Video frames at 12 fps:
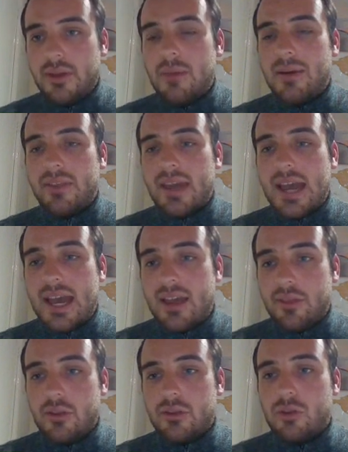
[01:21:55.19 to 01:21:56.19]
about a
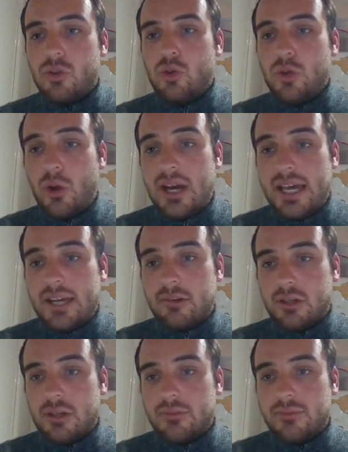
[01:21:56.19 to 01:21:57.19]
hazard to your
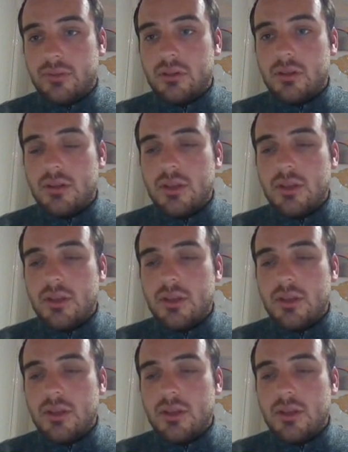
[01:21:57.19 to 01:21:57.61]
aircraft.